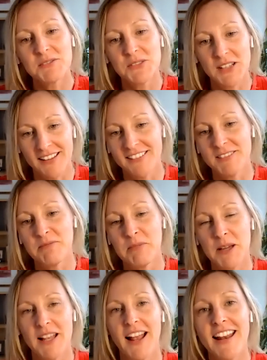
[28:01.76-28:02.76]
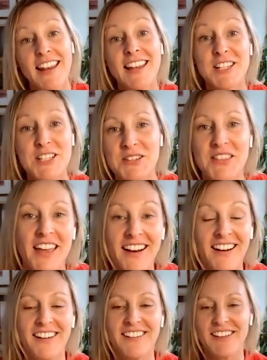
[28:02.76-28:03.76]
Wow. But I needed you
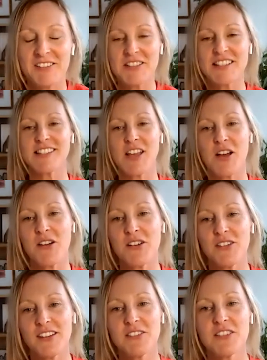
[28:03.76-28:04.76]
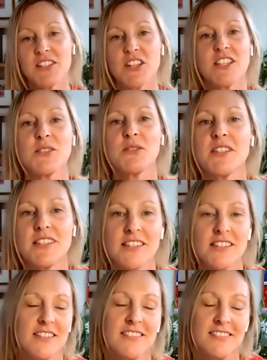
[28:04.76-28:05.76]
there. It just
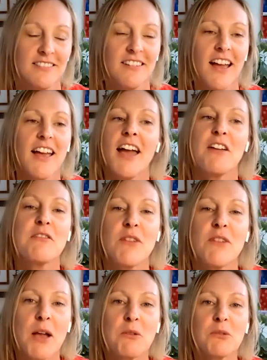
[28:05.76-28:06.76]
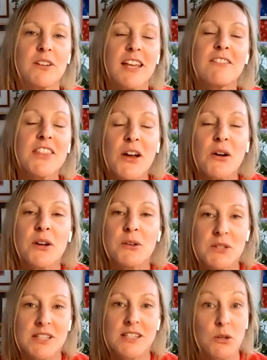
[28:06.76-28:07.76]
was, I even though it
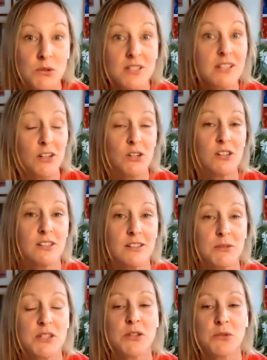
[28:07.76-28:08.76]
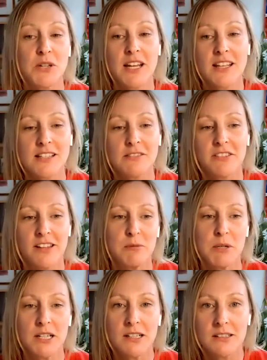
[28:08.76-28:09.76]
was so difficult, it was 3 days of
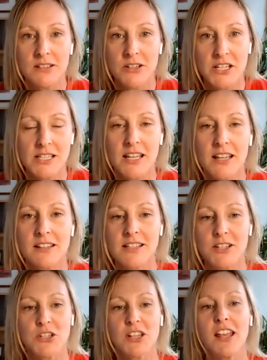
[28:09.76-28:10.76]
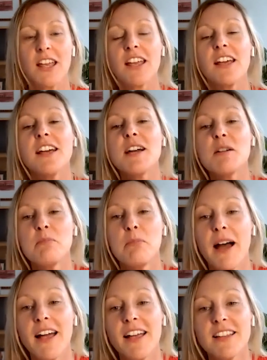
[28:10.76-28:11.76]
labor, Tracy, essentially.
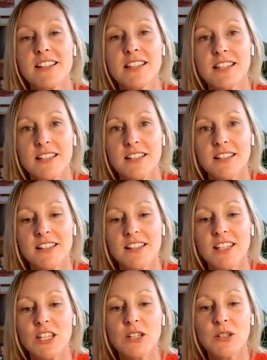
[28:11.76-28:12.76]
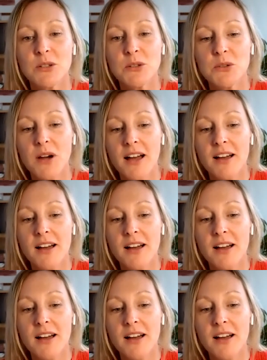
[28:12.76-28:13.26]
But you